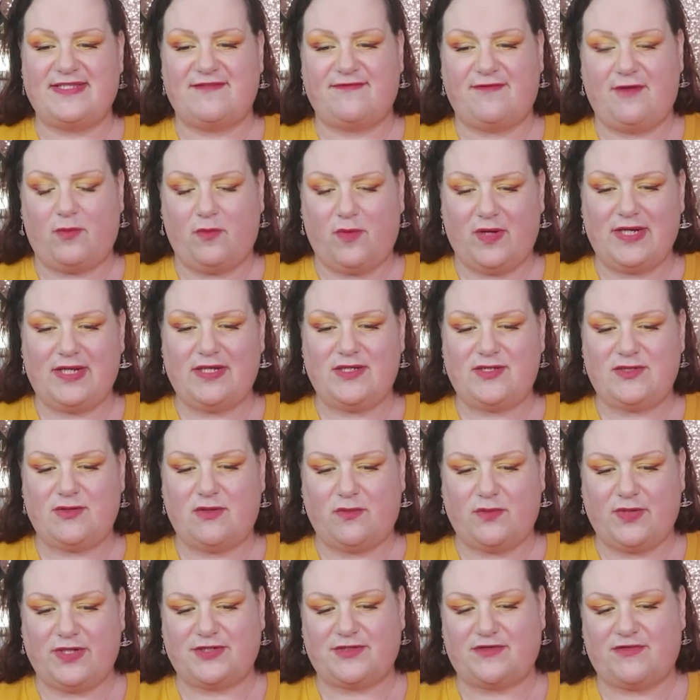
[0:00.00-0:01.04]
If I went into a
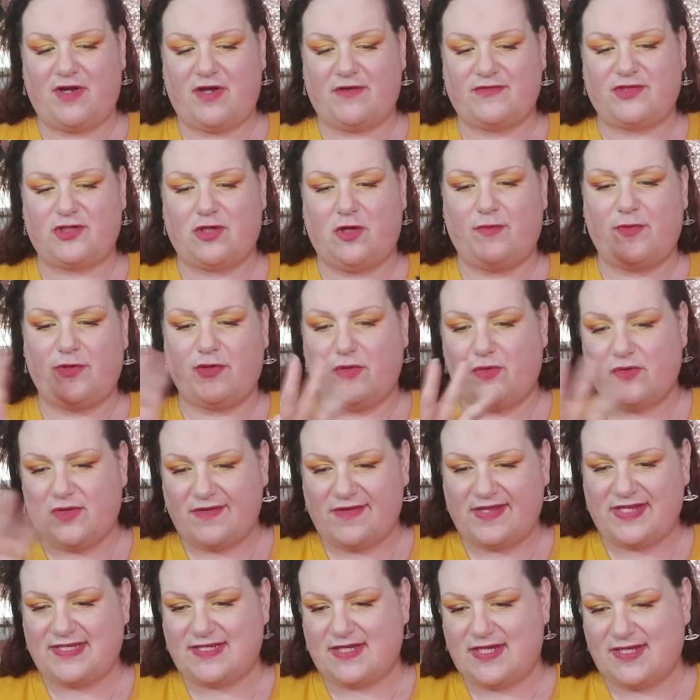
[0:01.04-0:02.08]
witchcraft shop and all of
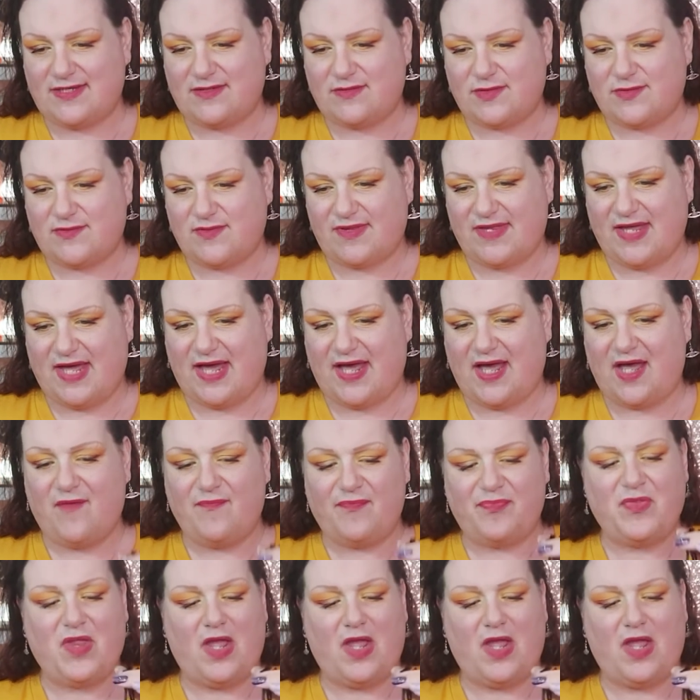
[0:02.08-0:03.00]
these items were there,